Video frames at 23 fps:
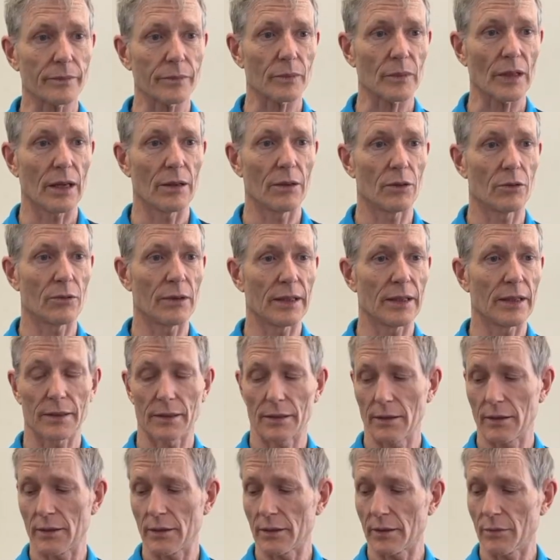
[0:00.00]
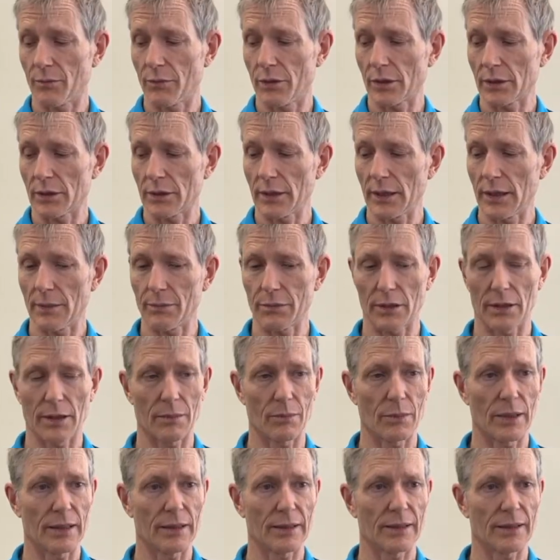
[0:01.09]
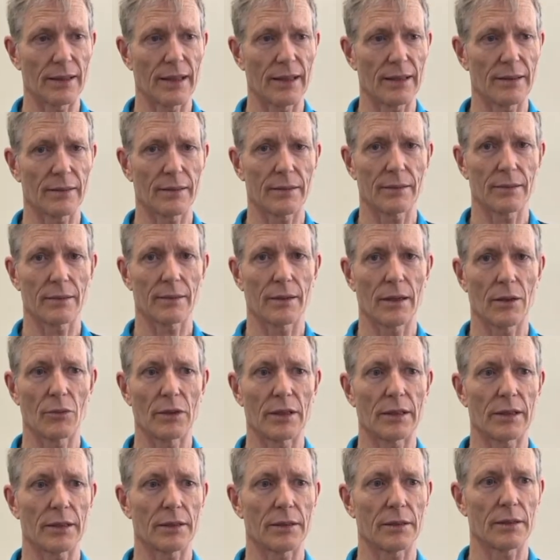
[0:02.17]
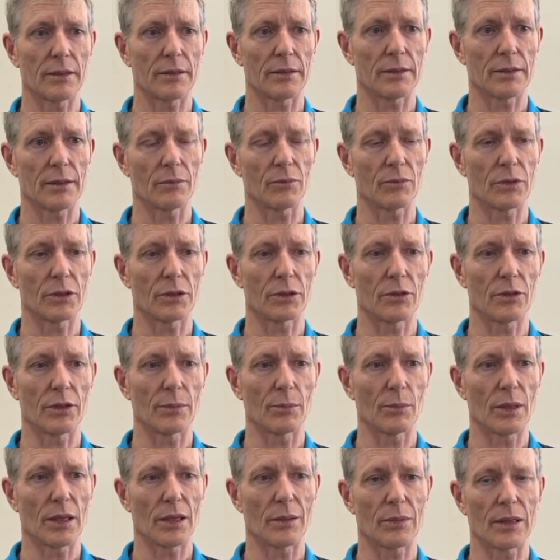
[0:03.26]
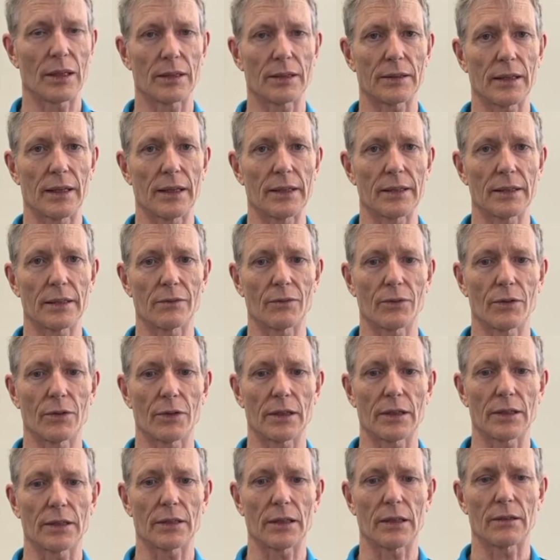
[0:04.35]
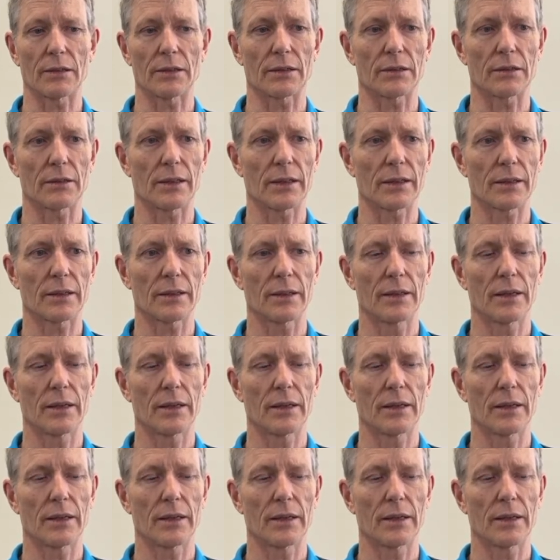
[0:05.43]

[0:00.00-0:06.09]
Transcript: All we need to do is push the upper arm bone down. We'll just do some joint mobilization for the shoulder joint.